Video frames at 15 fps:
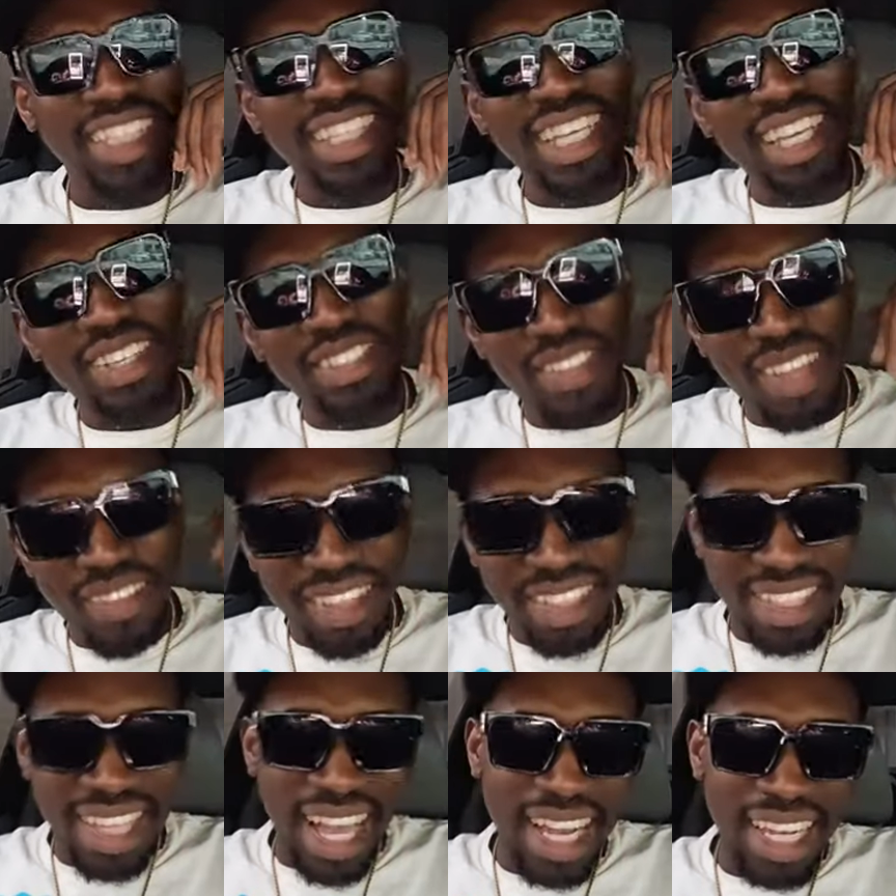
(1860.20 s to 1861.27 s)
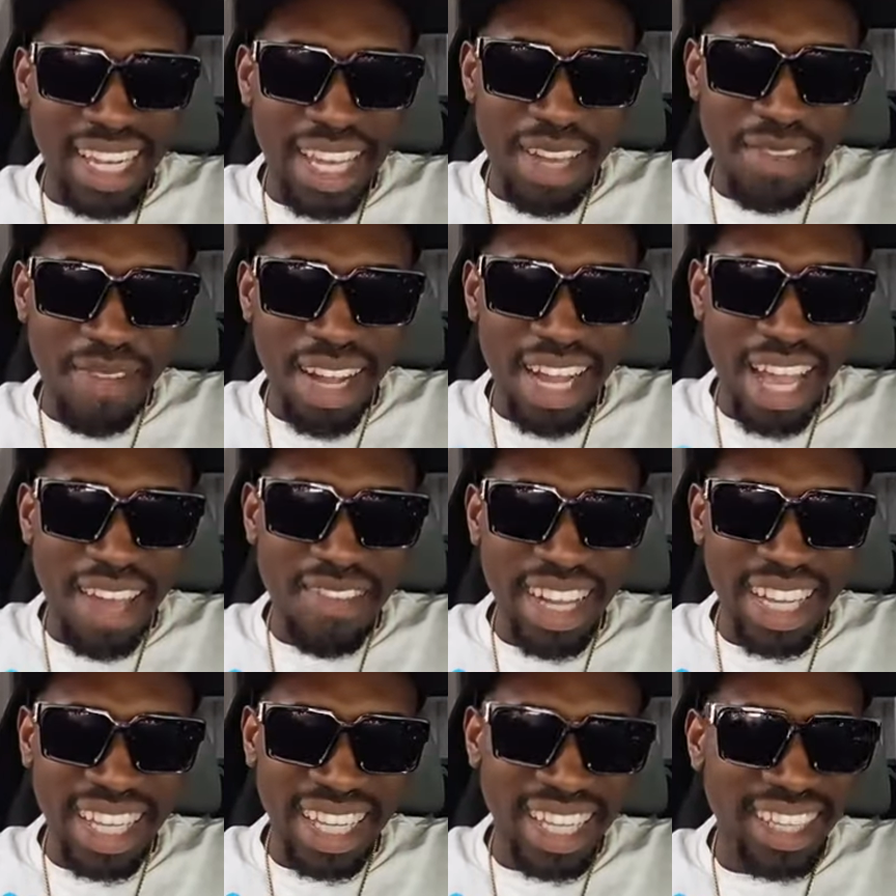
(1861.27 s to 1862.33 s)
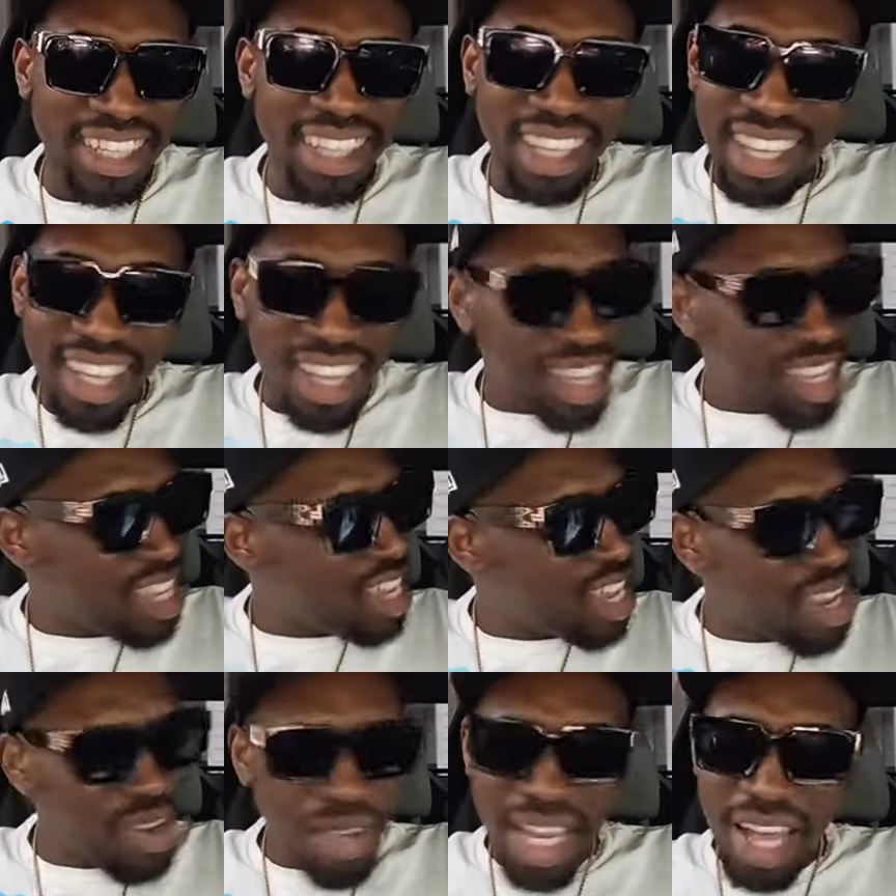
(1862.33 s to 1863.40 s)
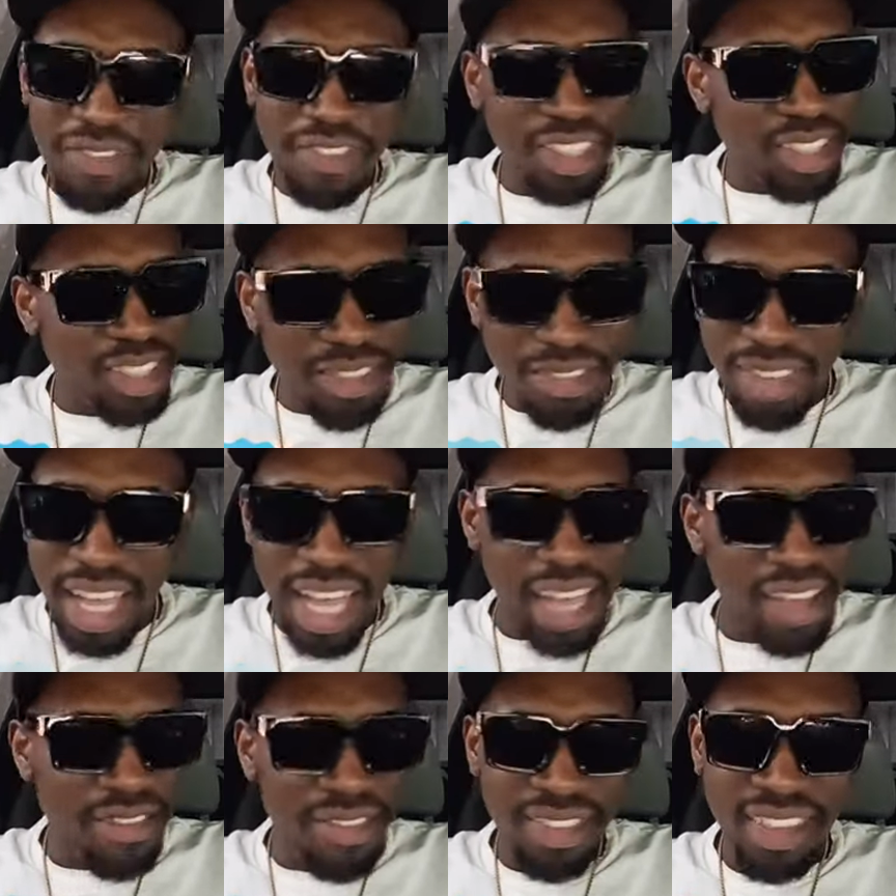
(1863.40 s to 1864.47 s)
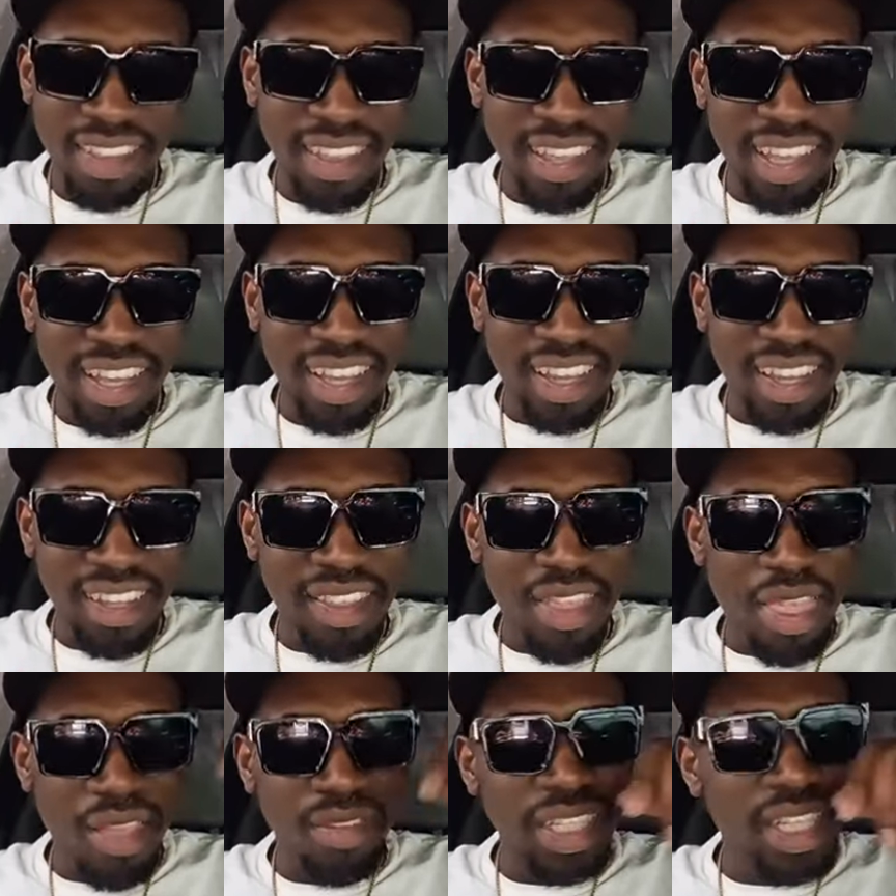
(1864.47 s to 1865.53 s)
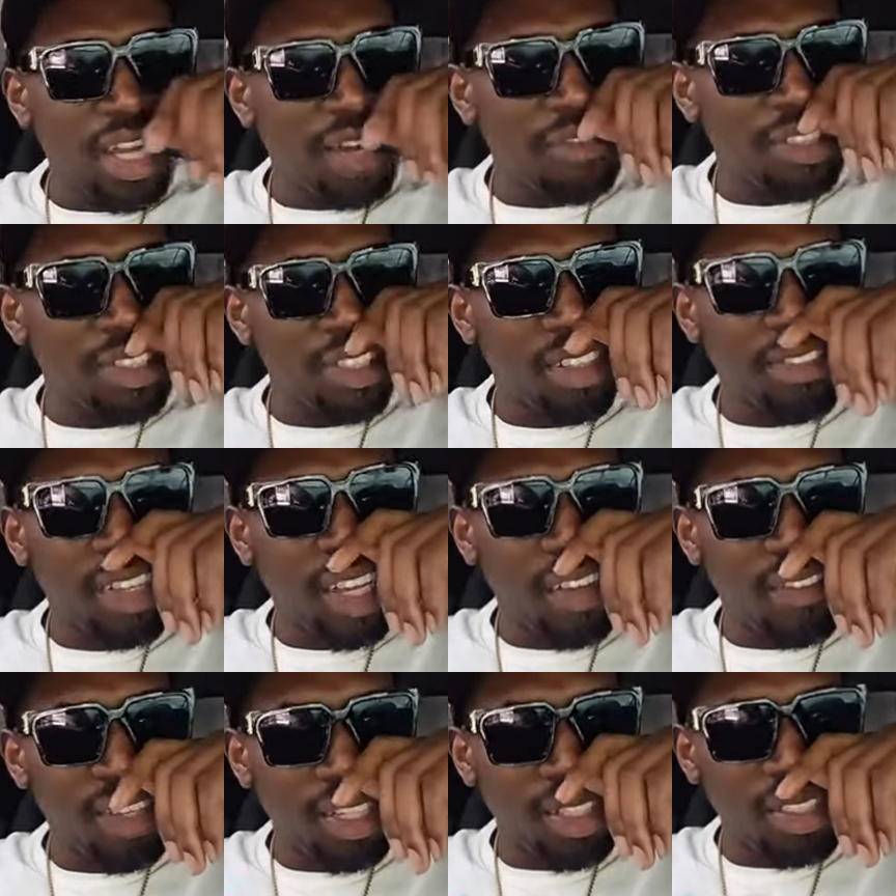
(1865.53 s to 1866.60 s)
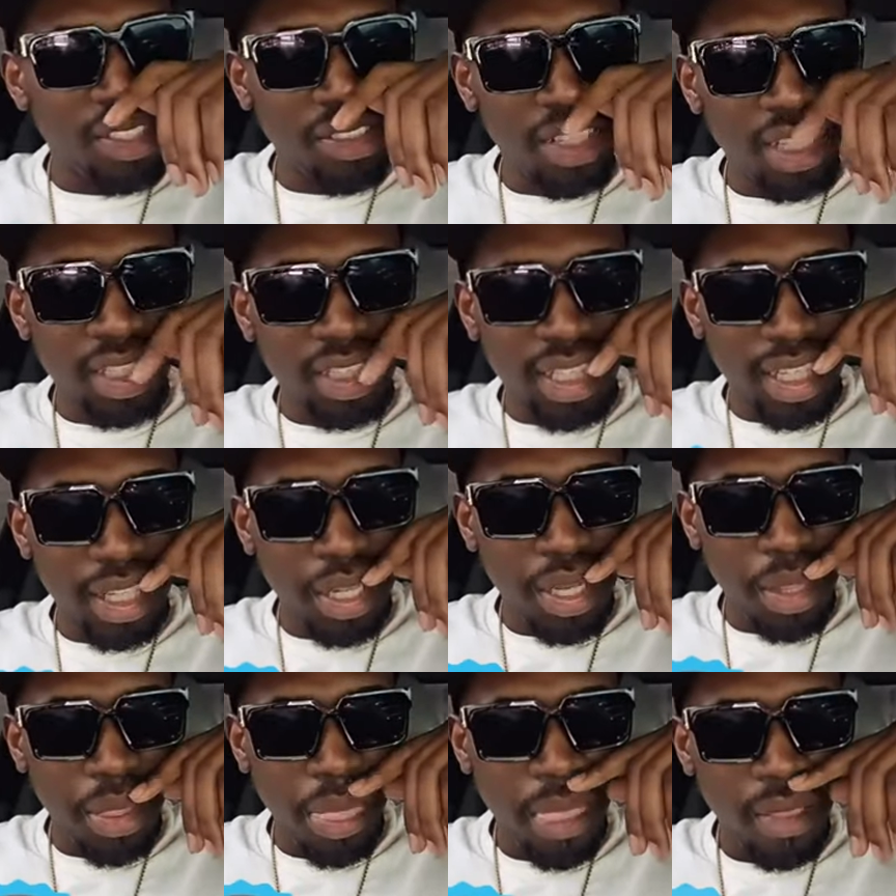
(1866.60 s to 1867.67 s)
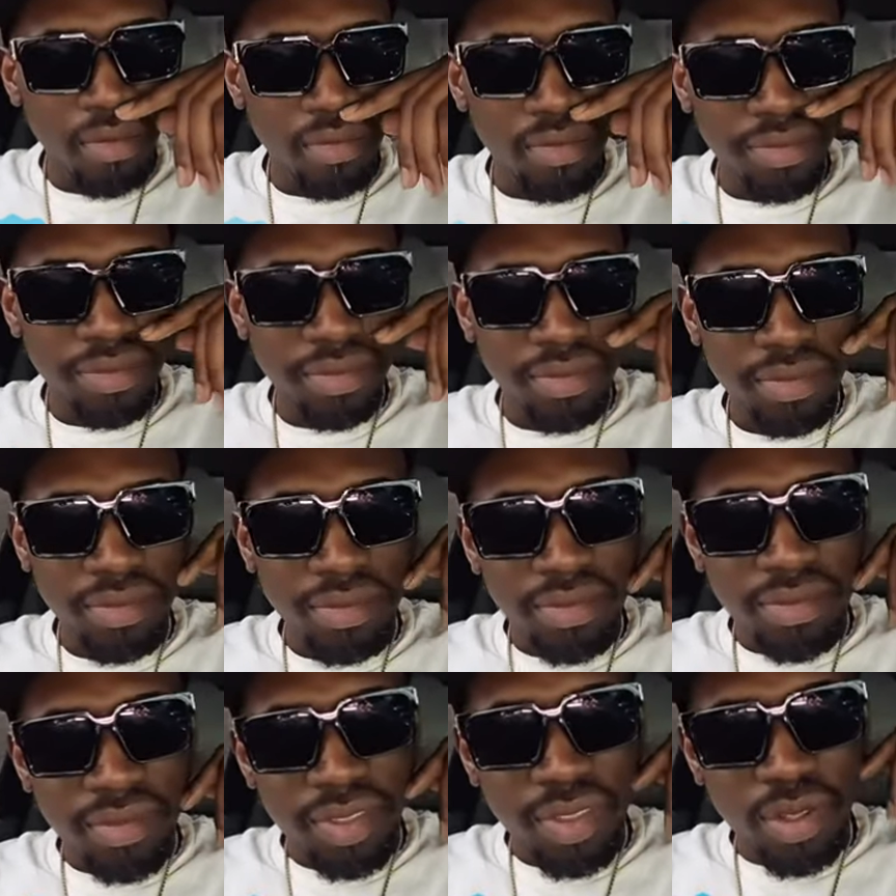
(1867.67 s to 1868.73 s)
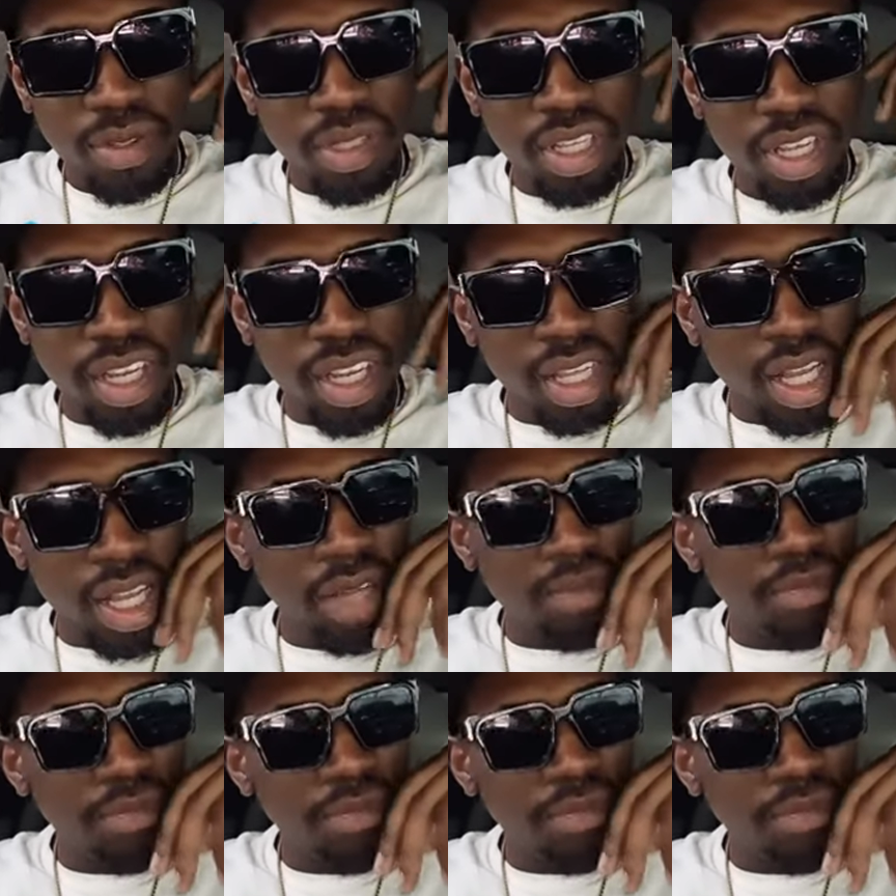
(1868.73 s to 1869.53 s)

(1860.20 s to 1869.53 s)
say you start the stall in your bag and immaculate. Yeah, we have to survive. We did have to survive on a joke thing. Good girl gone